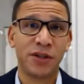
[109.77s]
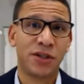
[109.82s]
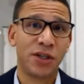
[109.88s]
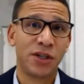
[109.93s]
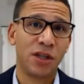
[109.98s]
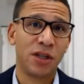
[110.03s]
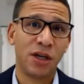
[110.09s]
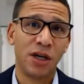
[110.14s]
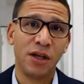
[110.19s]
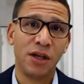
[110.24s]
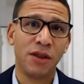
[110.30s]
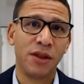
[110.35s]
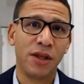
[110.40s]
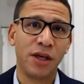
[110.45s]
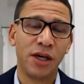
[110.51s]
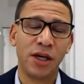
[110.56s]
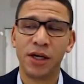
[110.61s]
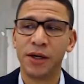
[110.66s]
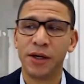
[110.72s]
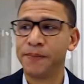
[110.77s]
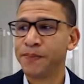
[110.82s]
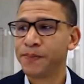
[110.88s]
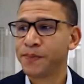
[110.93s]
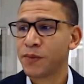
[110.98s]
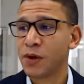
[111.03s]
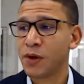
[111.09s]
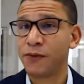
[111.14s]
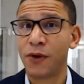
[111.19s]
And in the
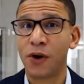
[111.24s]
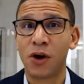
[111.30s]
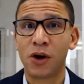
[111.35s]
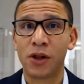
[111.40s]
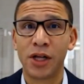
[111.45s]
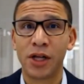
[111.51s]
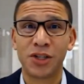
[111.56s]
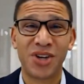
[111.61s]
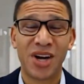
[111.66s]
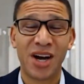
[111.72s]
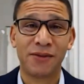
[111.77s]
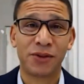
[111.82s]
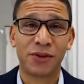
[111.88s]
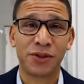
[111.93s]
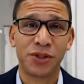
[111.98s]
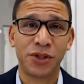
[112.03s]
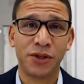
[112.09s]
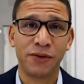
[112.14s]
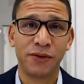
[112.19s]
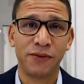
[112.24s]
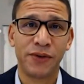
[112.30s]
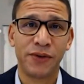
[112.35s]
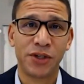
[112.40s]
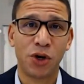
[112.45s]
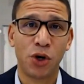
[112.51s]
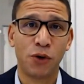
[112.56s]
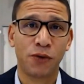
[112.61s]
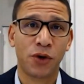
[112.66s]
fall, I traveled to
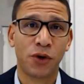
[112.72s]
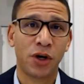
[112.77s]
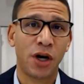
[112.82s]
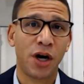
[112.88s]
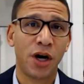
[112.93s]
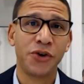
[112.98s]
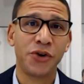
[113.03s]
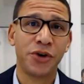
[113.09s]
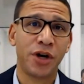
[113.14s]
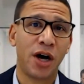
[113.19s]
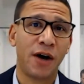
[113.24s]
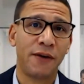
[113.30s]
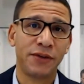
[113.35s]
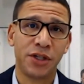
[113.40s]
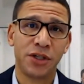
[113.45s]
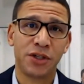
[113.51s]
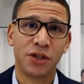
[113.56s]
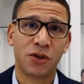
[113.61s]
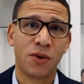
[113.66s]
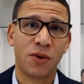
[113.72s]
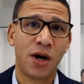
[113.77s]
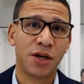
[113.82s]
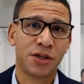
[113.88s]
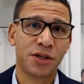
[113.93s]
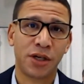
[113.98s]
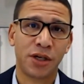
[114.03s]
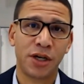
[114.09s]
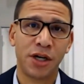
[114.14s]
visit over 100 offices
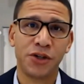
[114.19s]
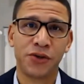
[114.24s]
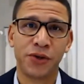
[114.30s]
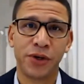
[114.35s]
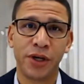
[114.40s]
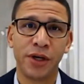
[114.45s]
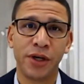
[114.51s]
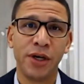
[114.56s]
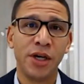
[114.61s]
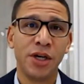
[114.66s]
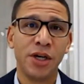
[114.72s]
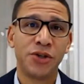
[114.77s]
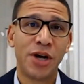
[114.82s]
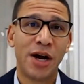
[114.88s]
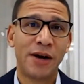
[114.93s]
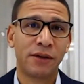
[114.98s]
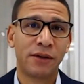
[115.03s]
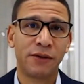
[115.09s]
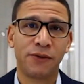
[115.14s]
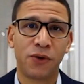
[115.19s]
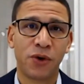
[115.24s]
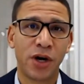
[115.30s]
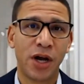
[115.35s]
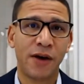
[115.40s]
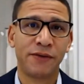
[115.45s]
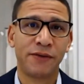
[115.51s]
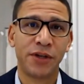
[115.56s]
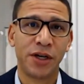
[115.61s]
across the country, traveling
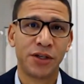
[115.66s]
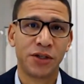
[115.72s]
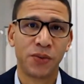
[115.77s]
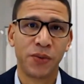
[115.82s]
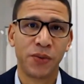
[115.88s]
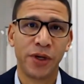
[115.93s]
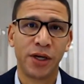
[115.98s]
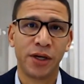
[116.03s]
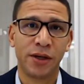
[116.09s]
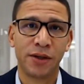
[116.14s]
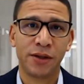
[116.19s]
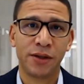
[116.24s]
4.5 days a week,